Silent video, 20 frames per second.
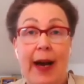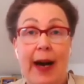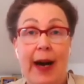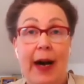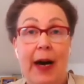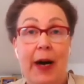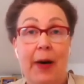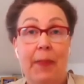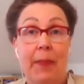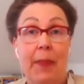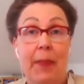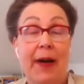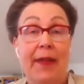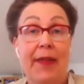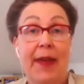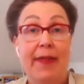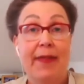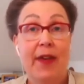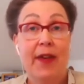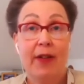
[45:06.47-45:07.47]
And
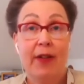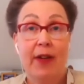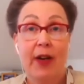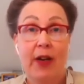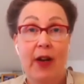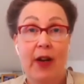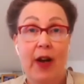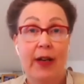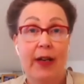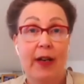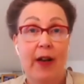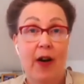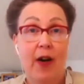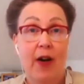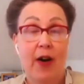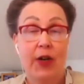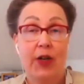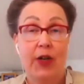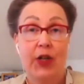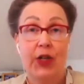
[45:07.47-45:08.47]
then there are a
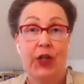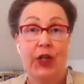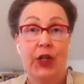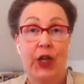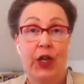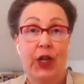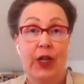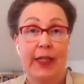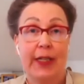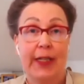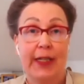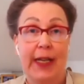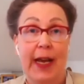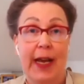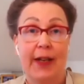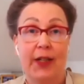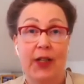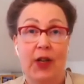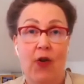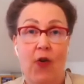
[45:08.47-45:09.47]
large
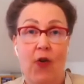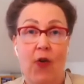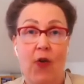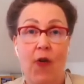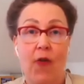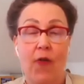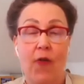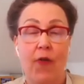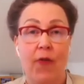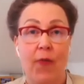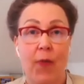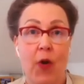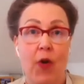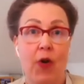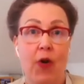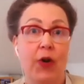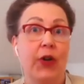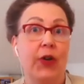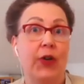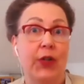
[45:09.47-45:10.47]
set of
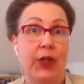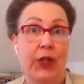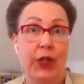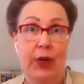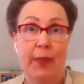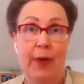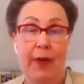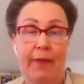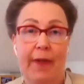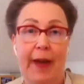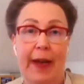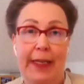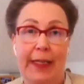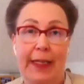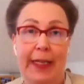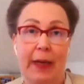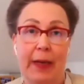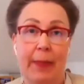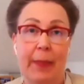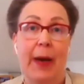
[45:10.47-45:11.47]
more consumer
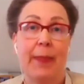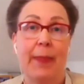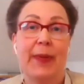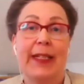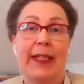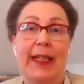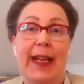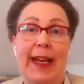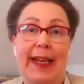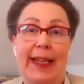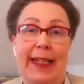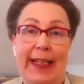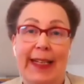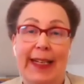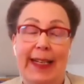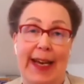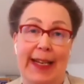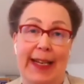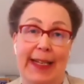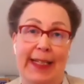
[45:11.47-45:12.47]
facing, perhaps slightly
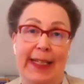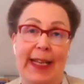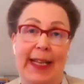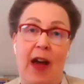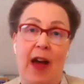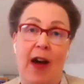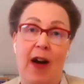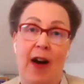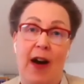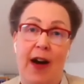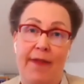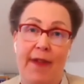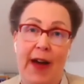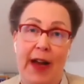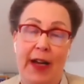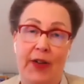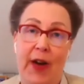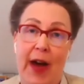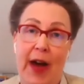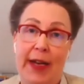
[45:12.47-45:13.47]
less high
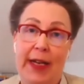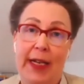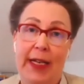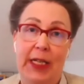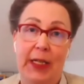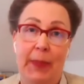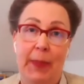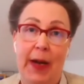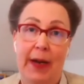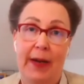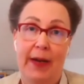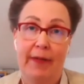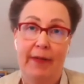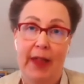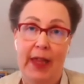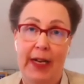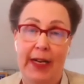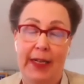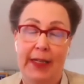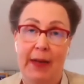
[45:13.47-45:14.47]
value added, but
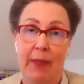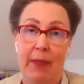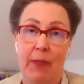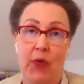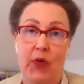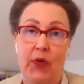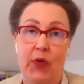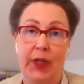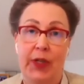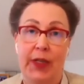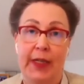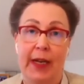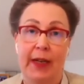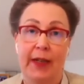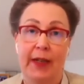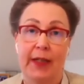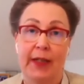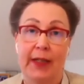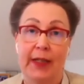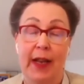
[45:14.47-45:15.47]
nevertheless important
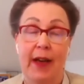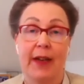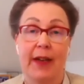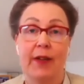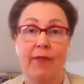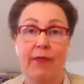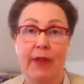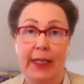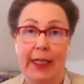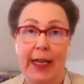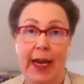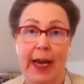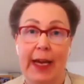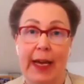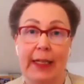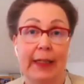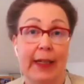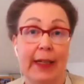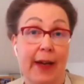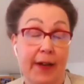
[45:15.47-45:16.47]
sectors like
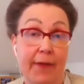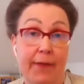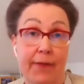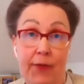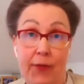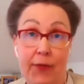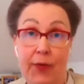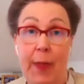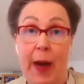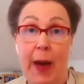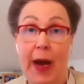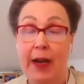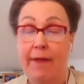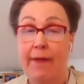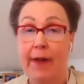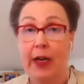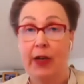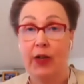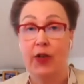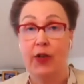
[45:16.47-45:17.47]
retail, like food
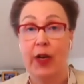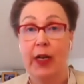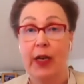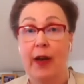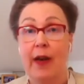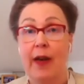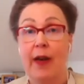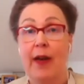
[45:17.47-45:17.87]
manufacturing,